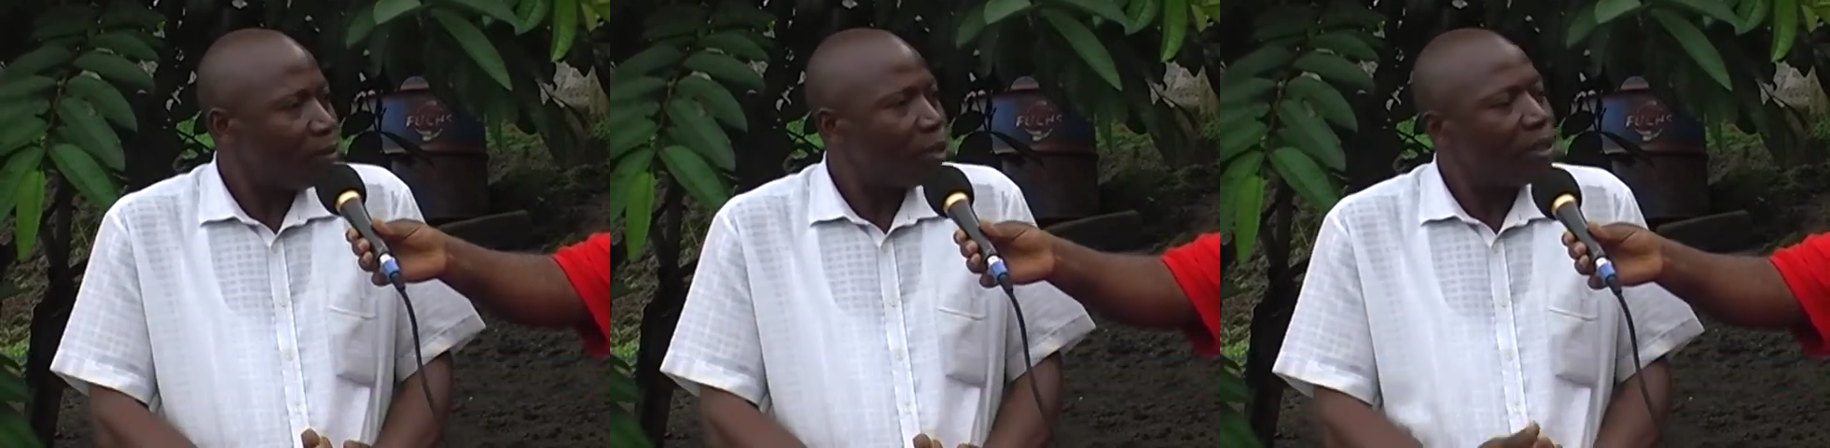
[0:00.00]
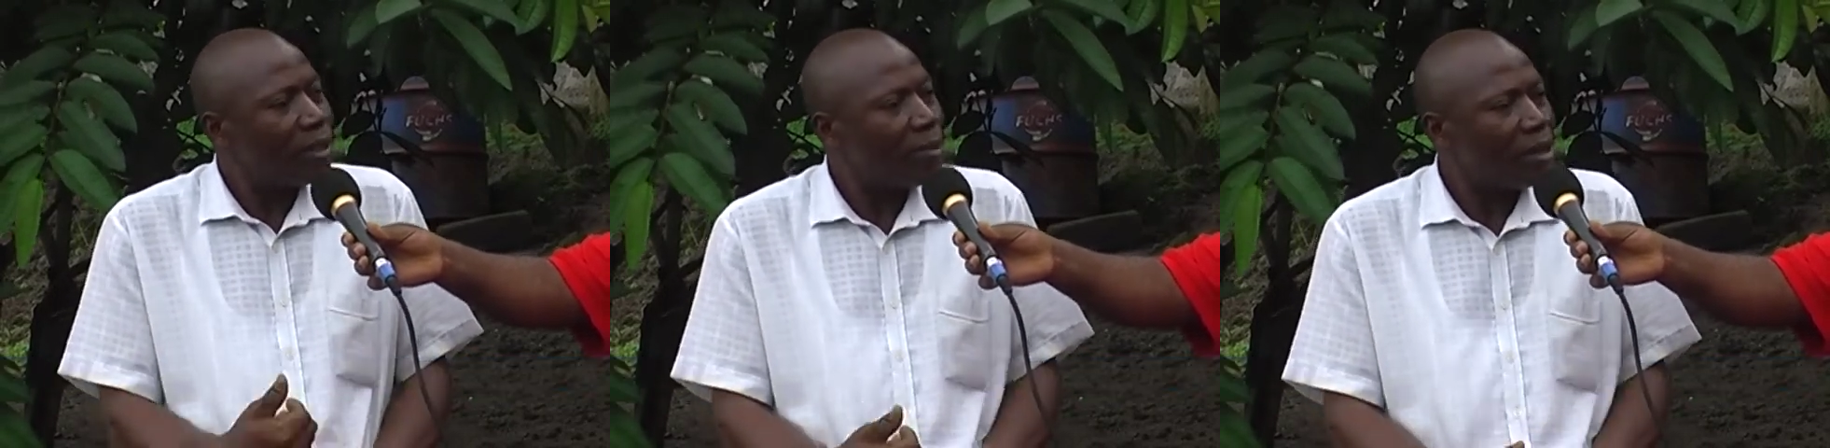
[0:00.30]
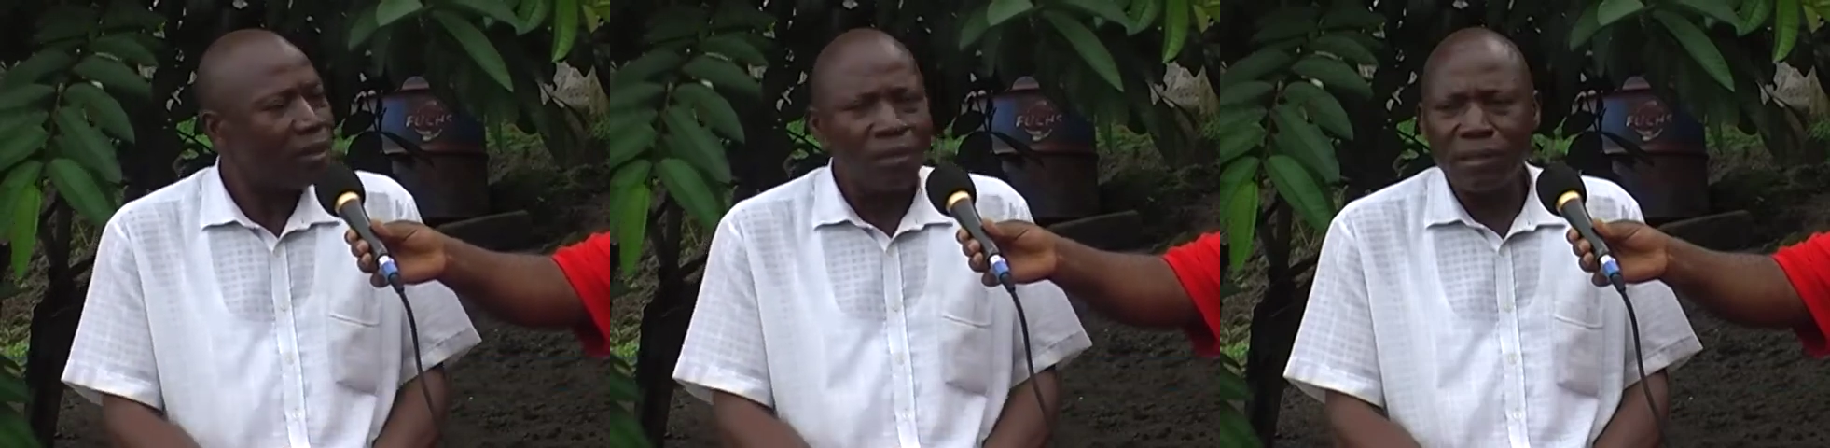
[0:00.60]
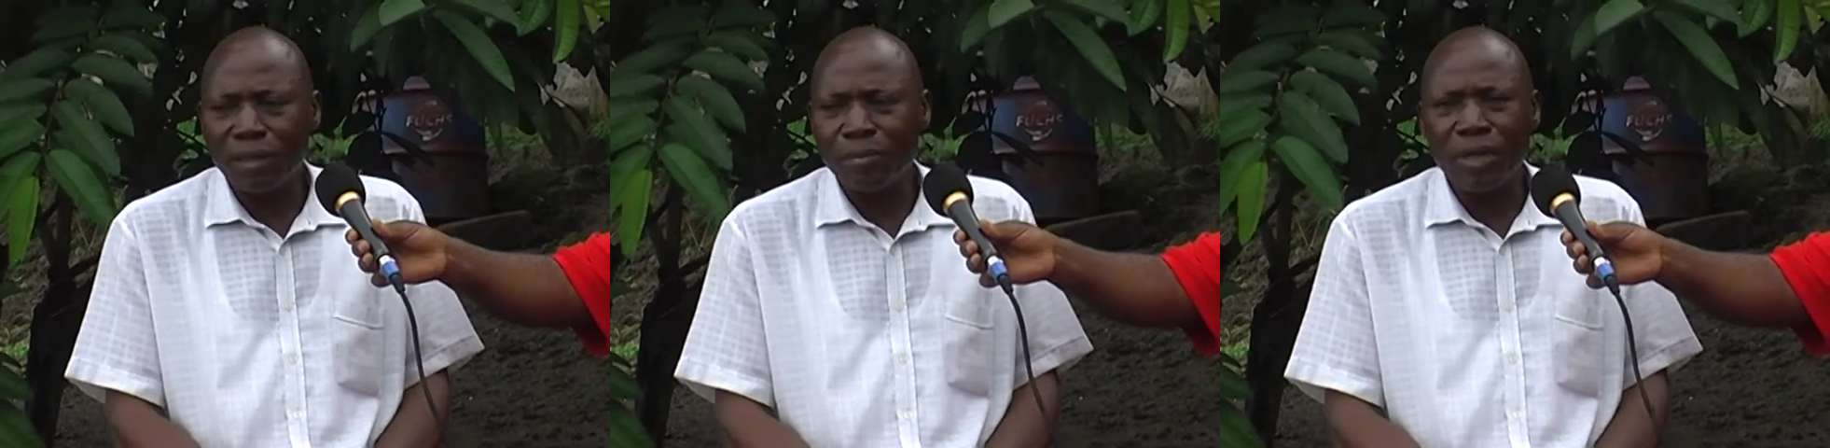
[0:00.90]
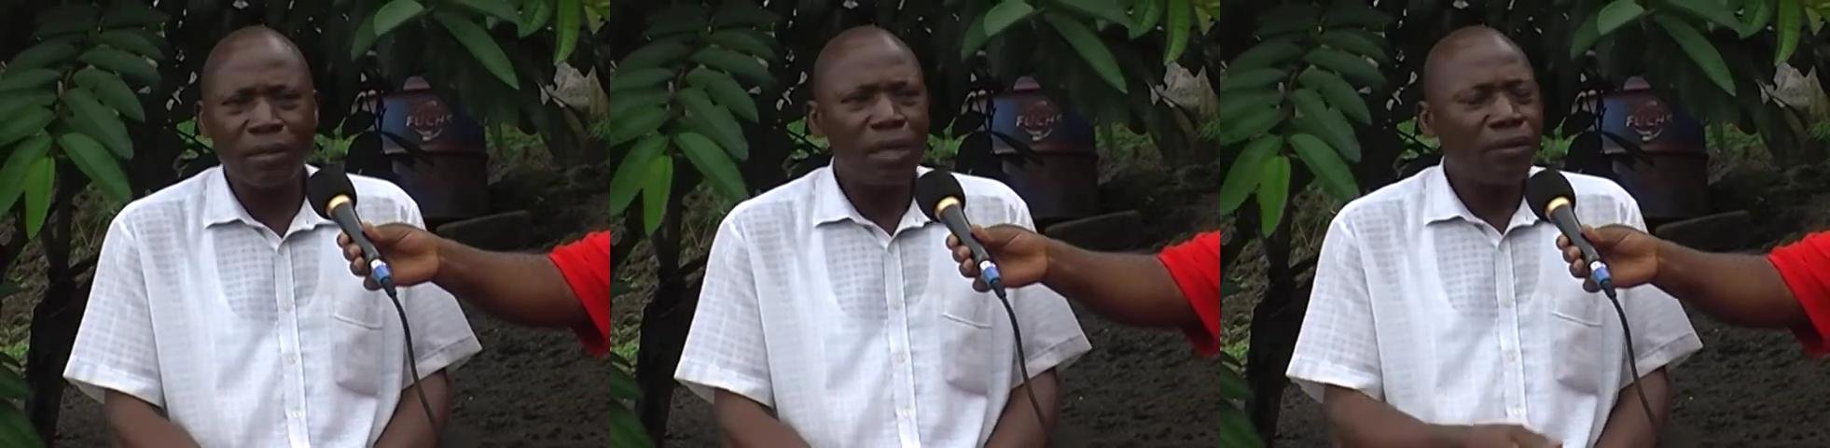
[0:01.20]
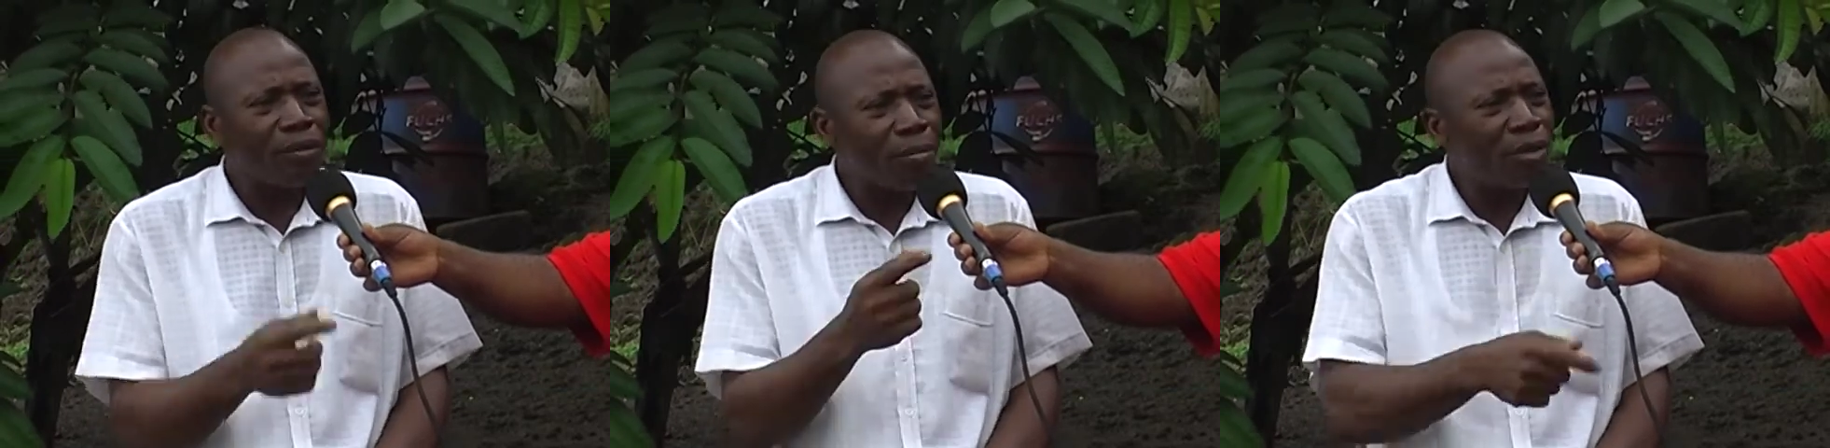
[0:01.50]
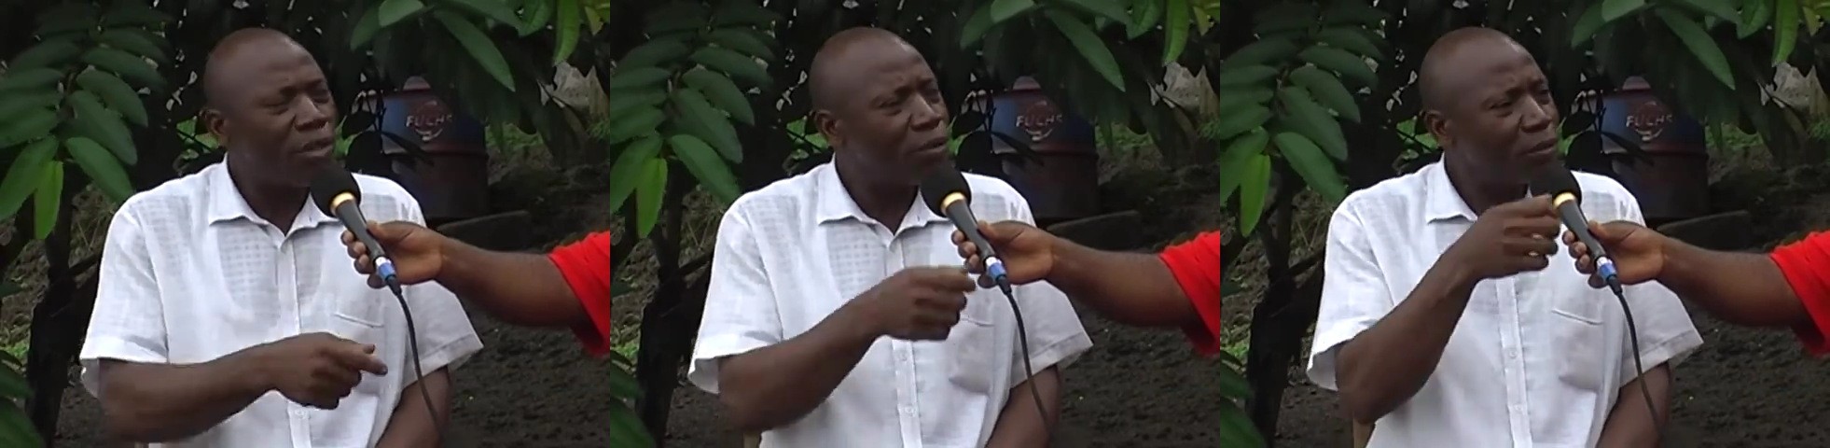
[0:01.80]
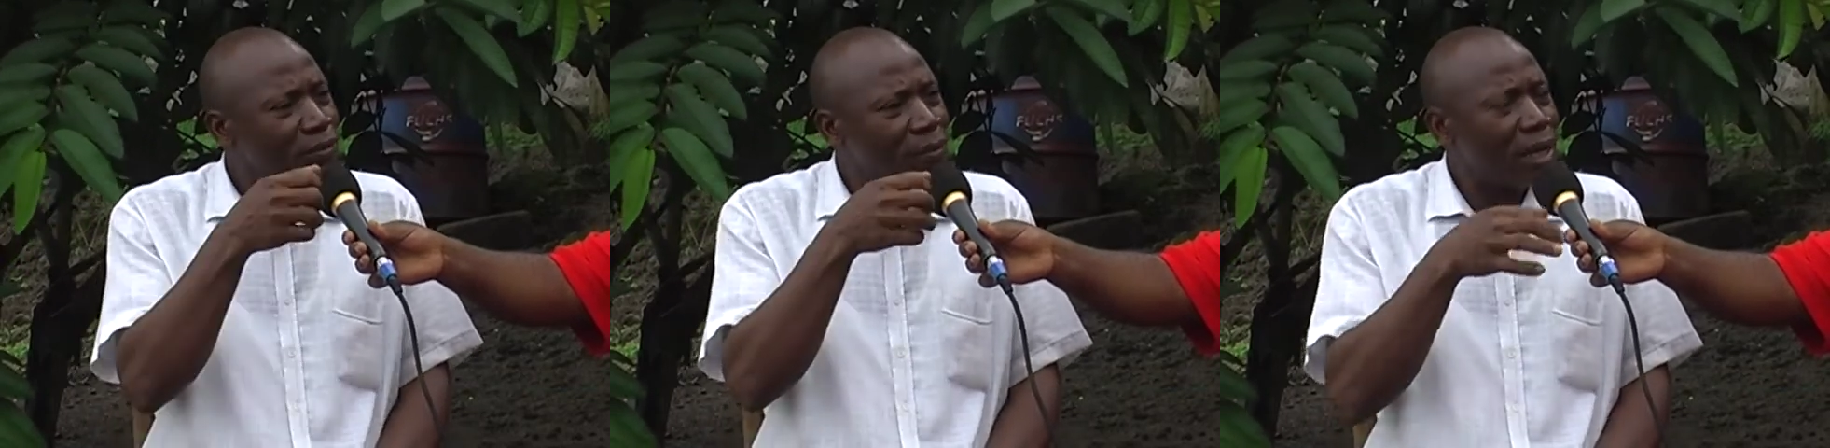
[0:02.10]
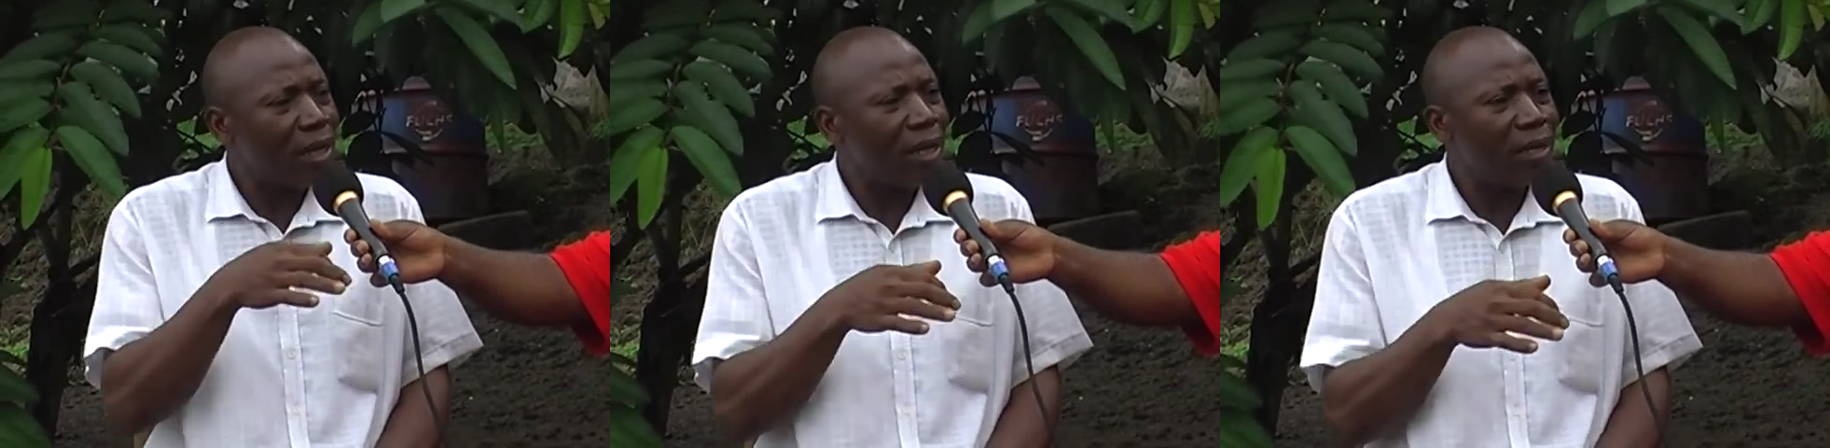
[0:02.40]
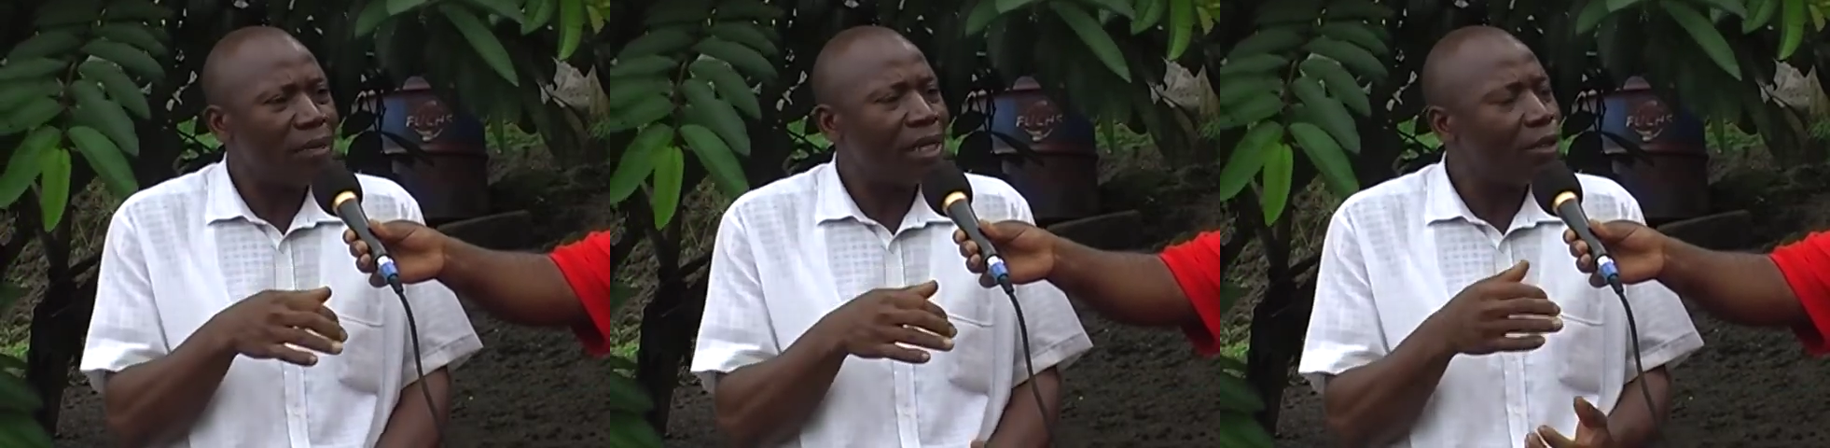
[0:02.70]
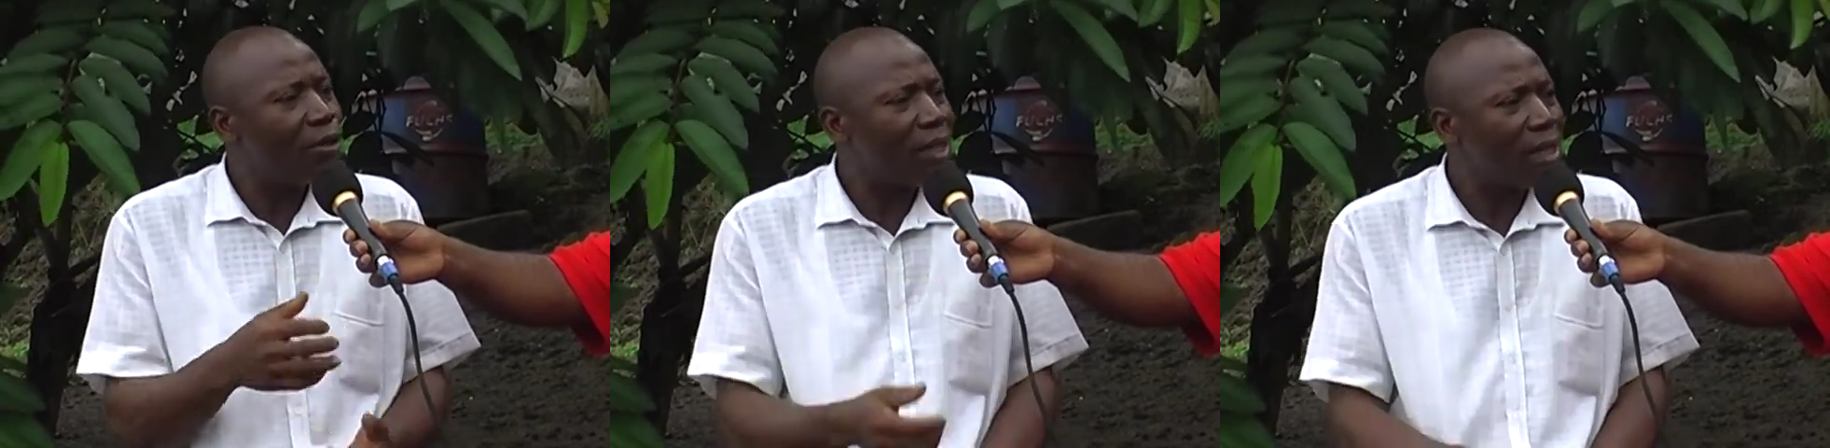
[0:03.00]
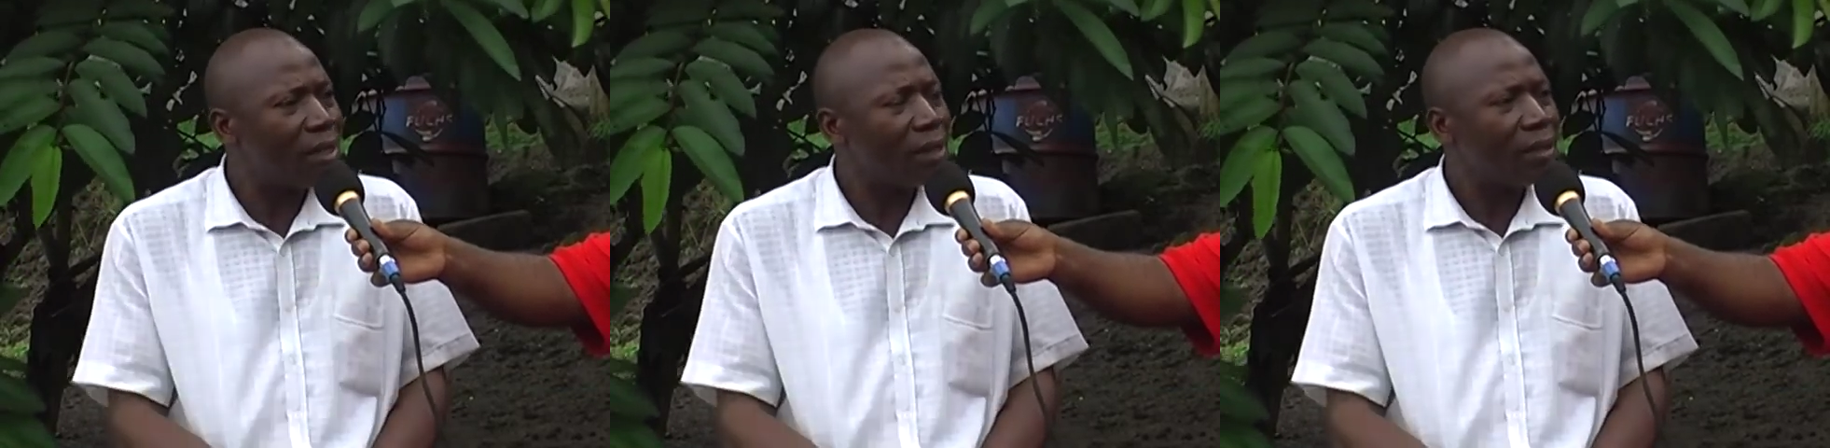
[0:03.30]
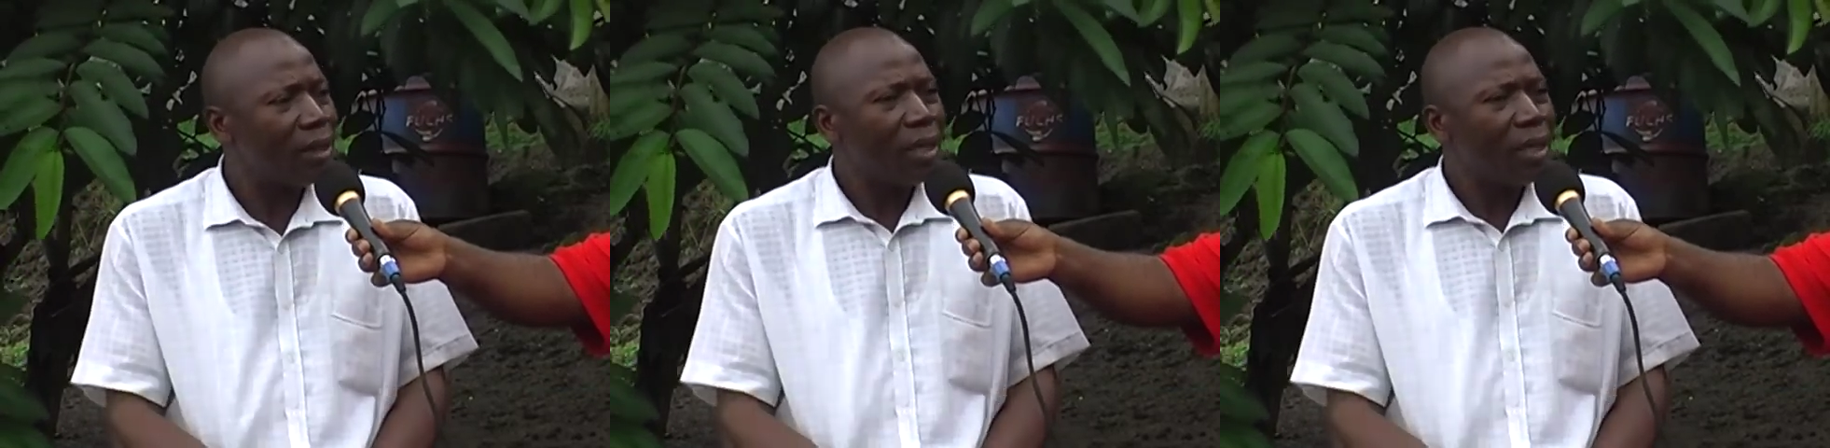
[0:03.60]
because the mountain is a place nobody should tell you like that,